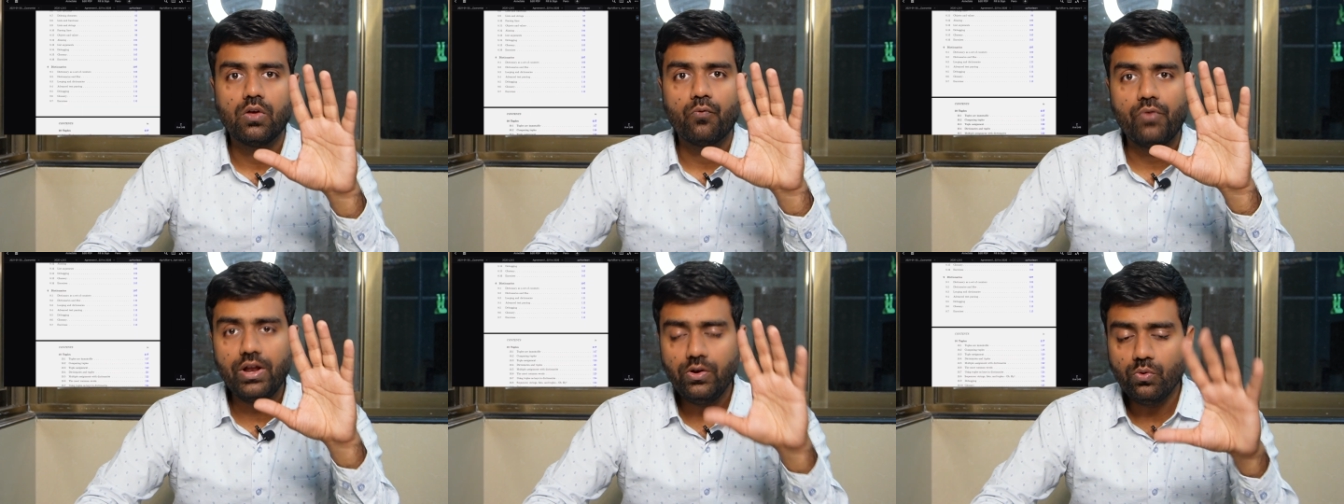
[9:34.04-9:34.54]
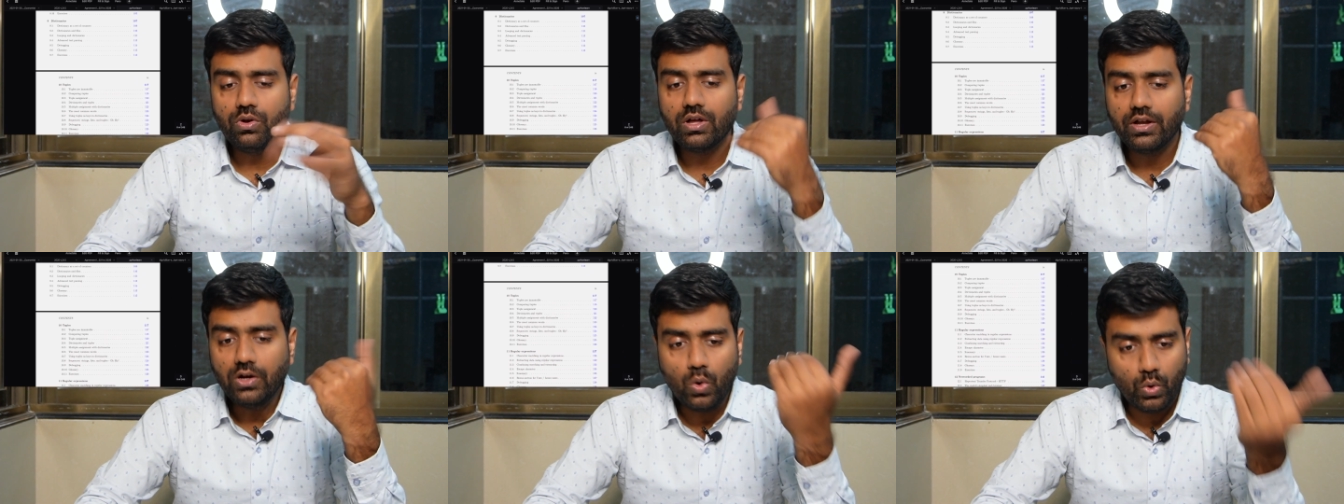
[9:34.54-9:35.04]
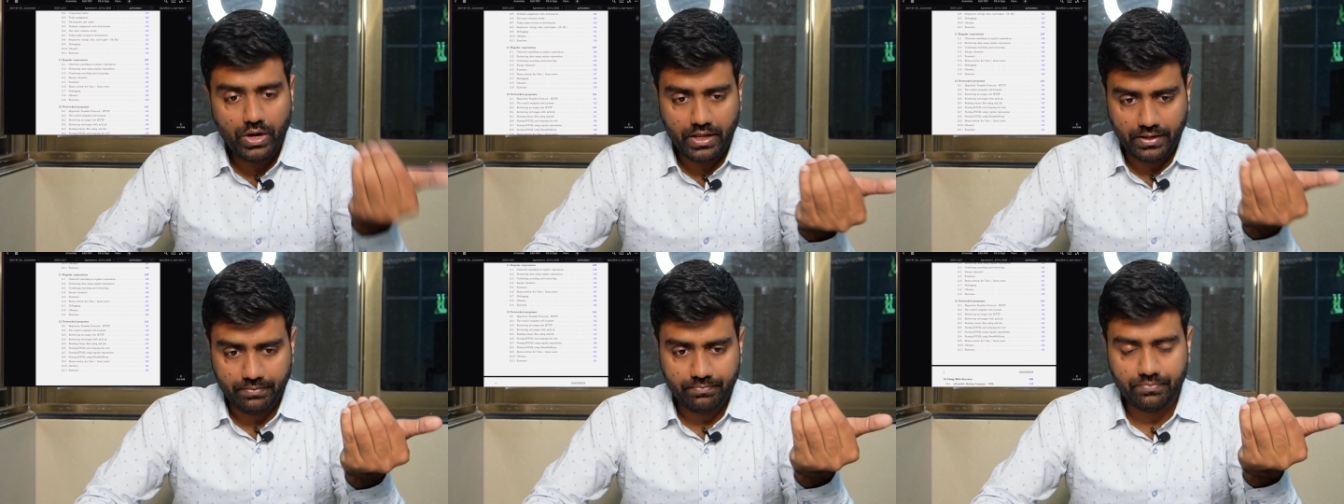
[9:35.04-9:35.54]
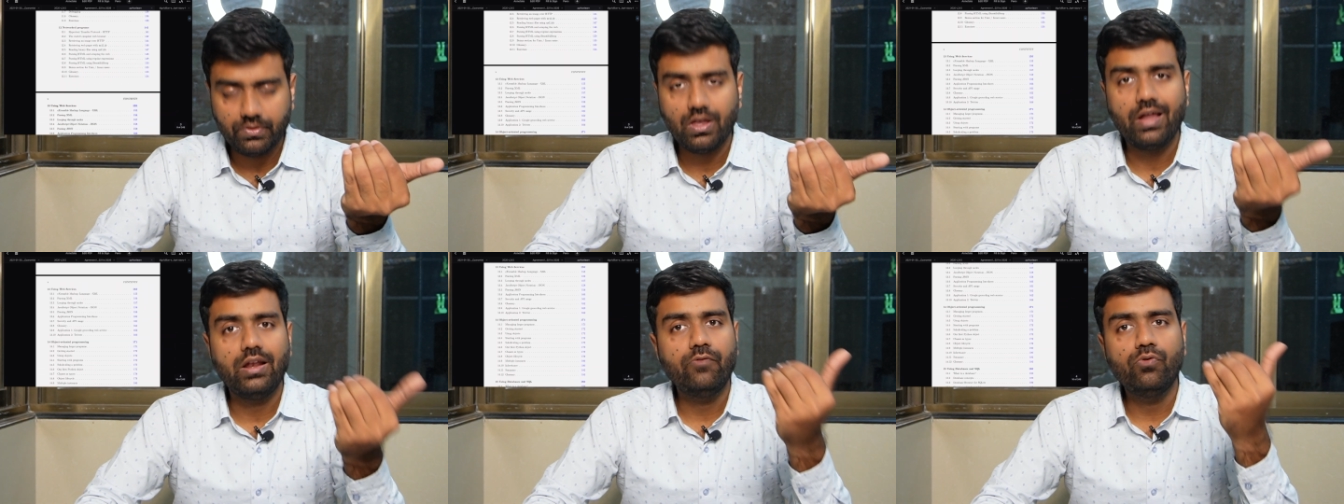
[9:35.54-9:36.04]
When you learn coding,
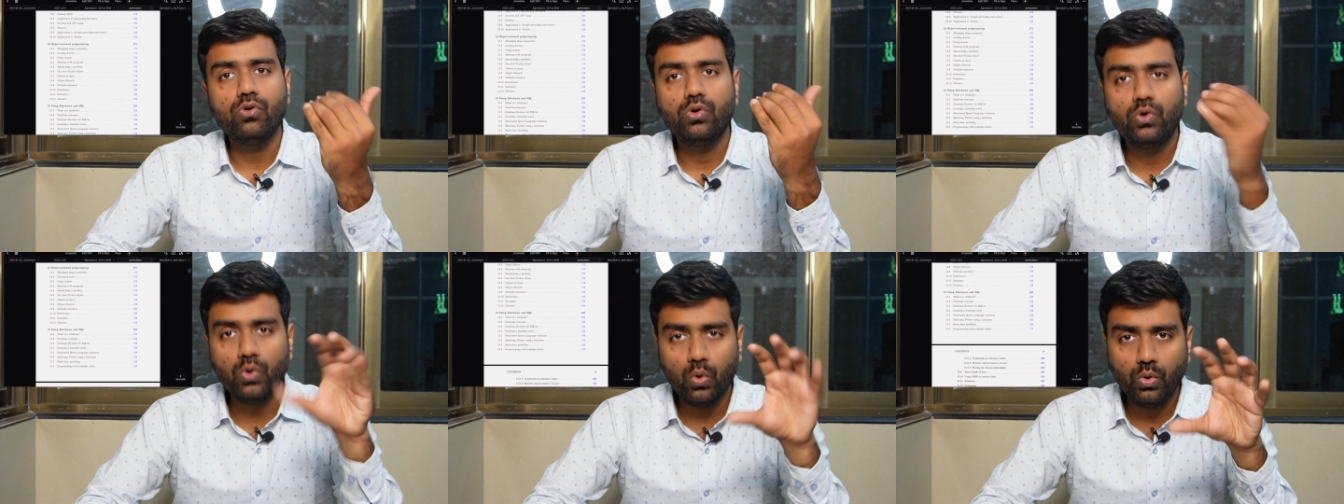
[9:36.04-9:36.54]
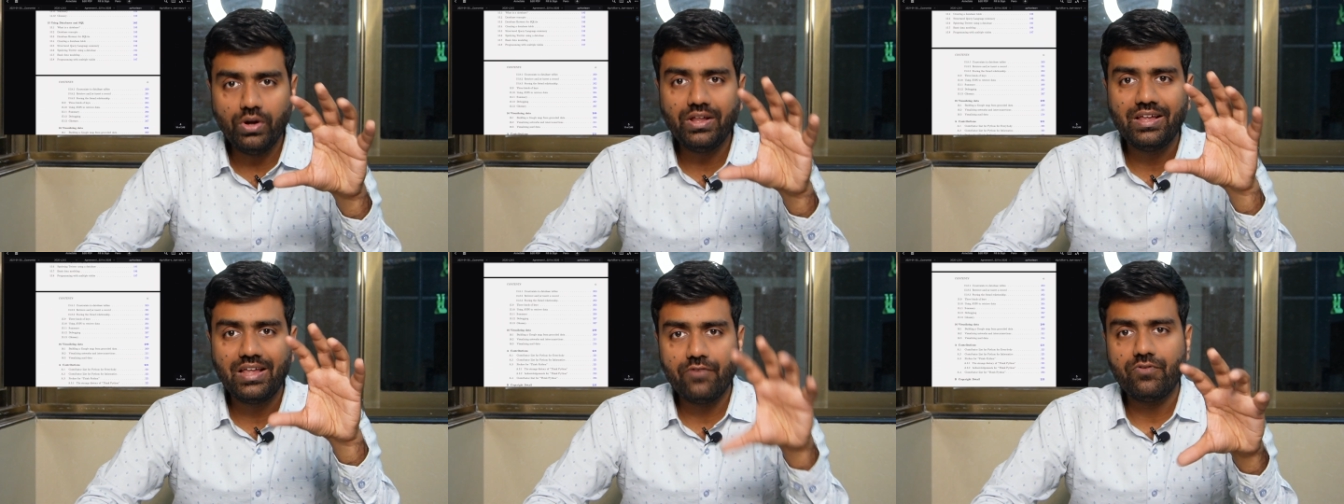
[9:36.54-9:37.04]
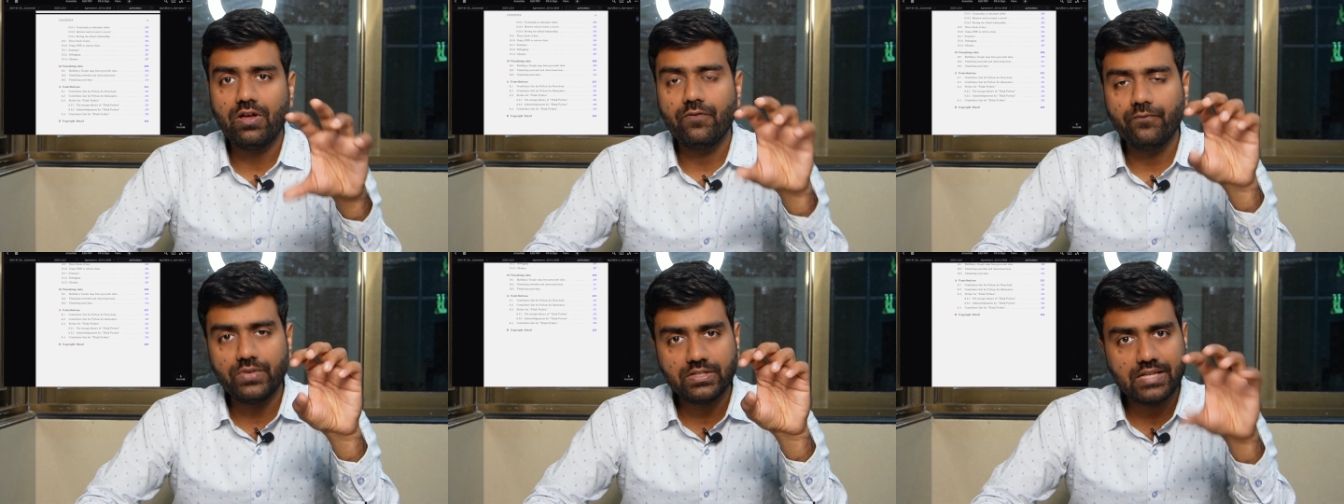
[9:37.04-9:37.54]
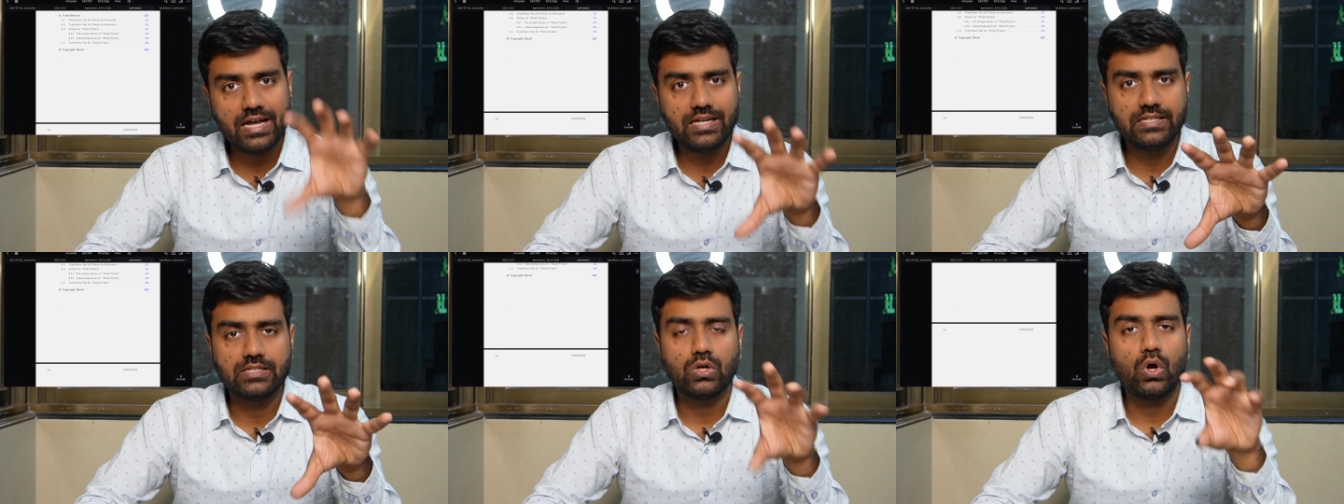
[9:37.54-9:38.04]
and if you don't give
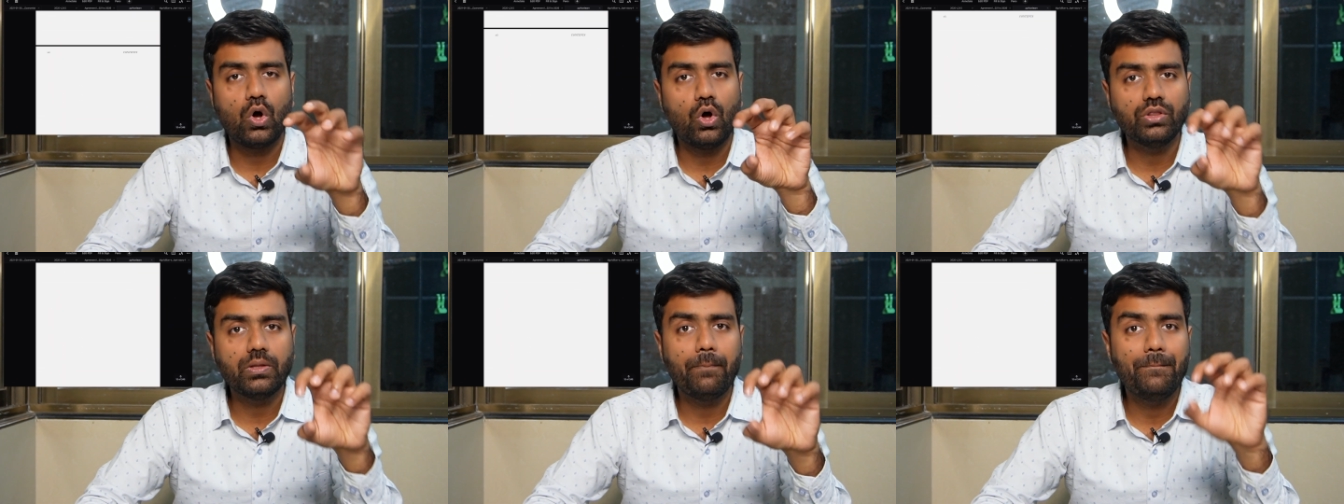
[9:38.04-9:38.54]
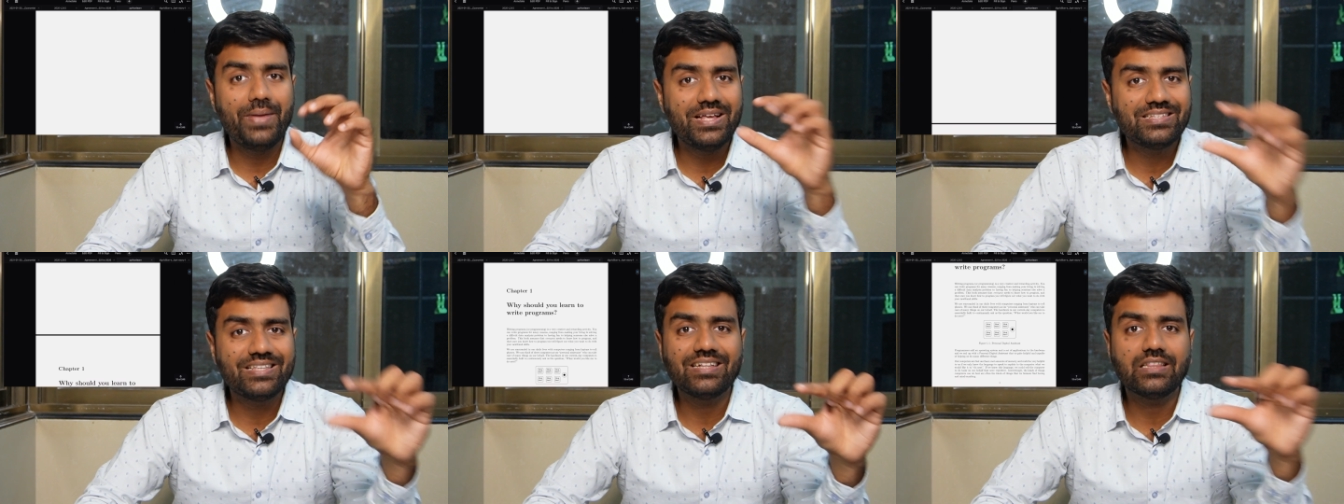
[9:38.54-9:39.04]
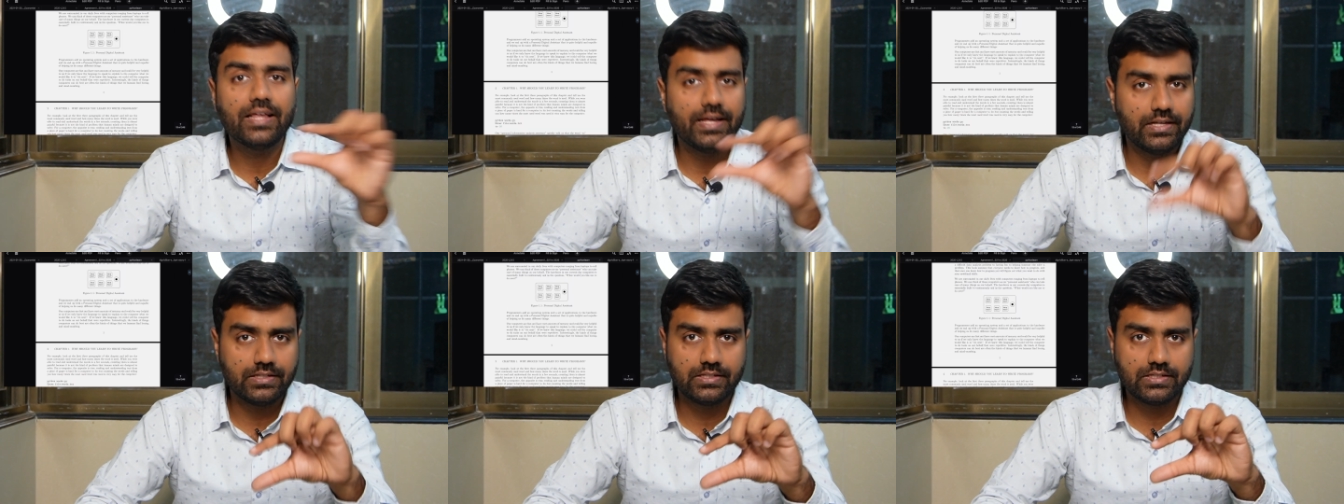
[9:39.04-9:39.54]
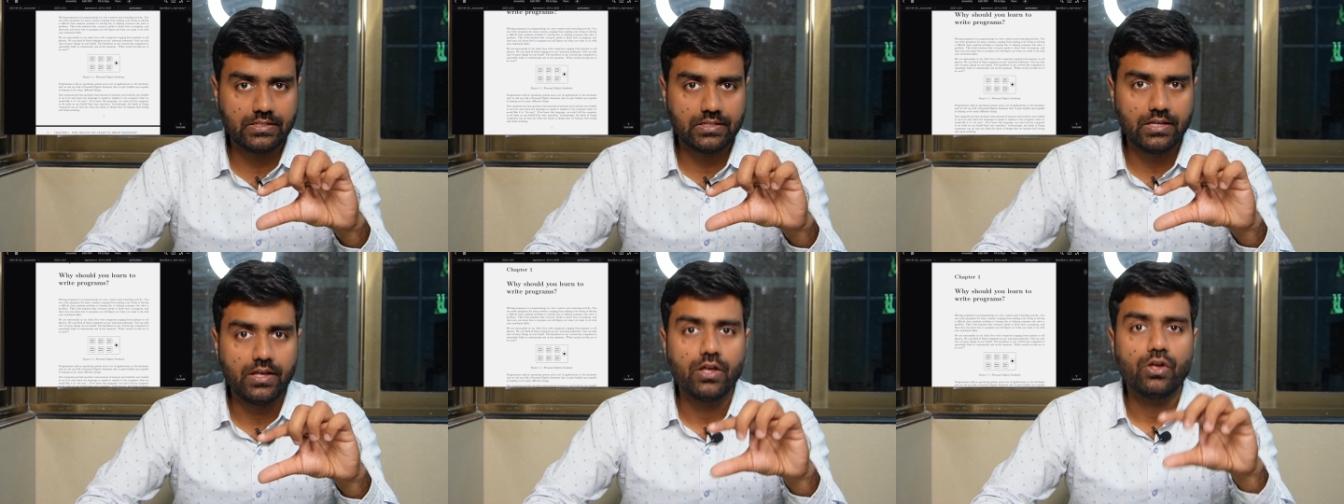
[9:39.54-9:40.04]
emphasis on the basic things,
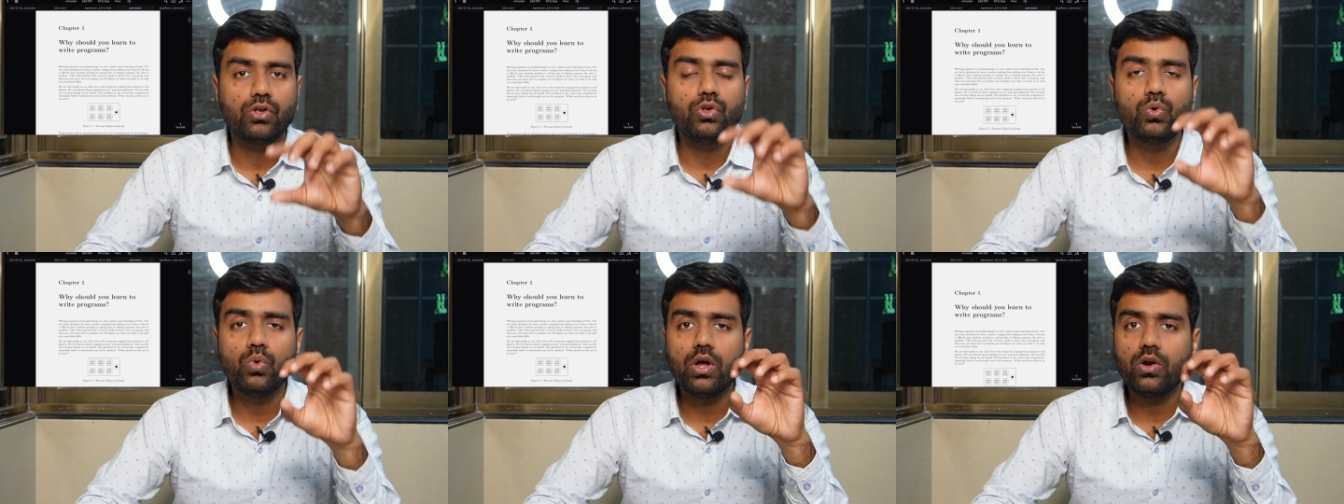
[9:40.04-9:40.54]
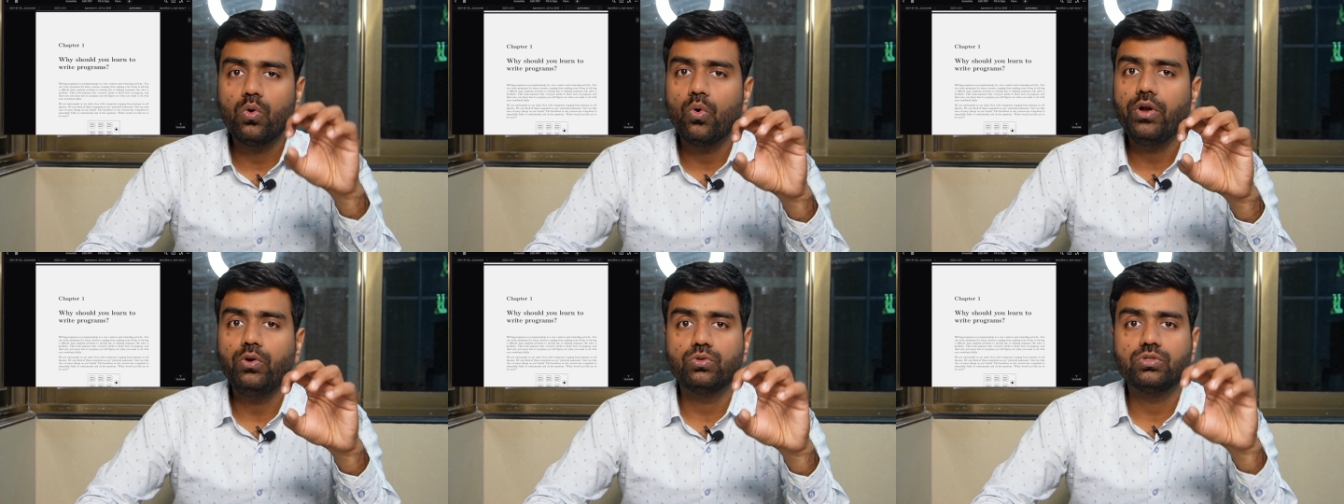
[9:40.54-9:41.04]
you are going to